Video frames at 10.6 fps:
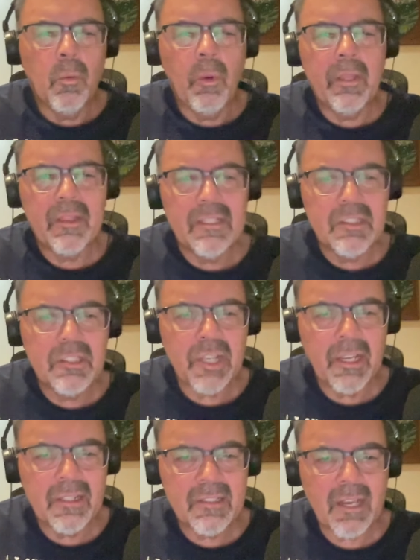with this
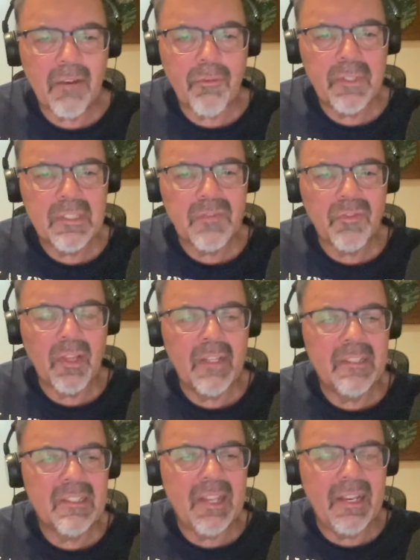Giants offensive line
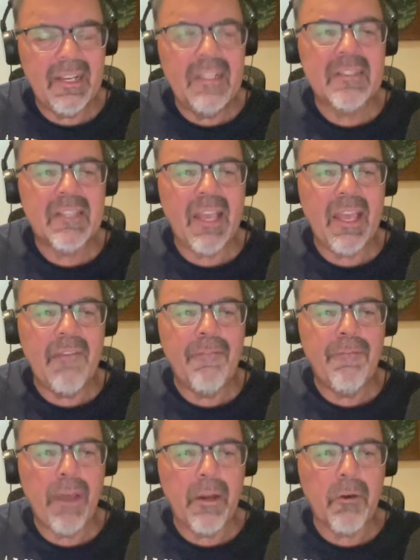is that it is a
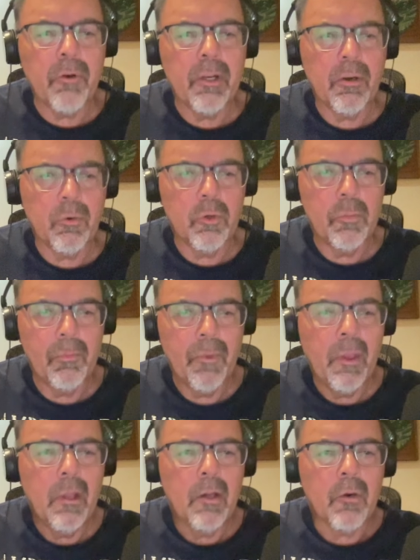veteran group.
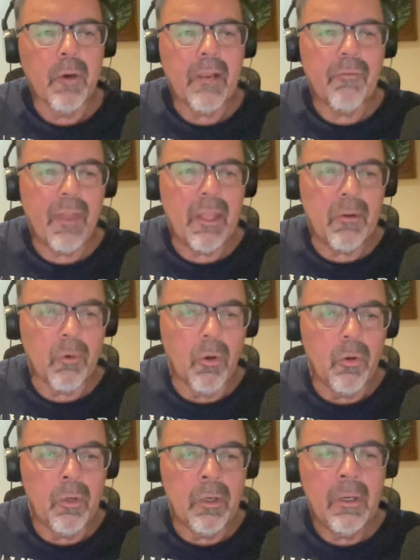Greg Van
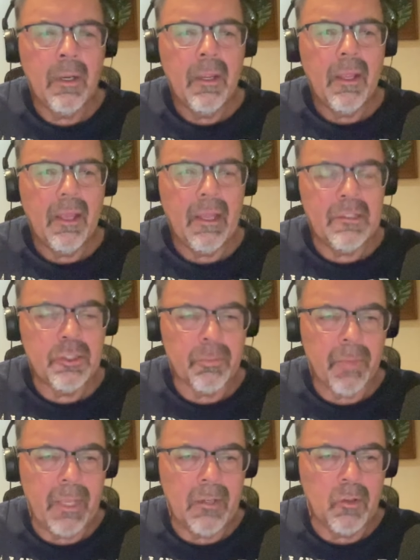Roten and
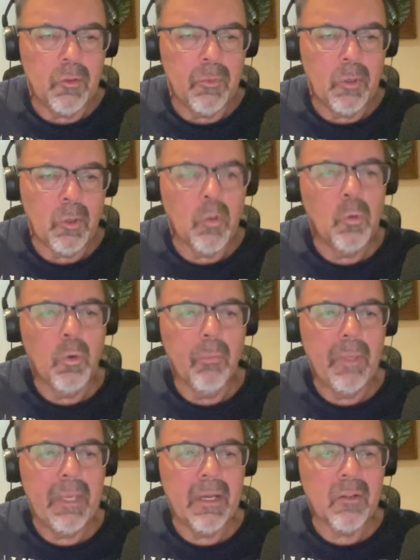Jermaine Eluemunor, who will
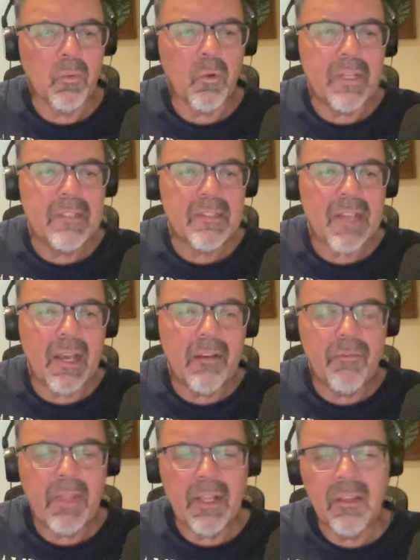be on the right side
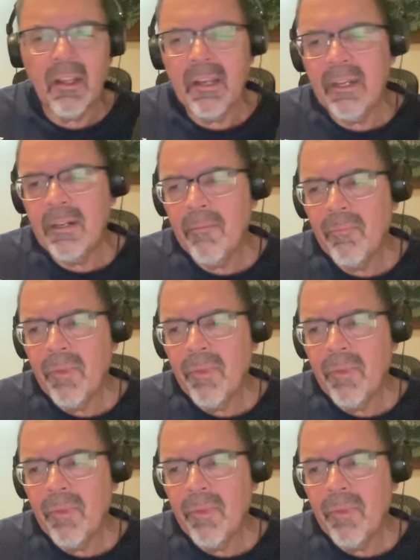of that line,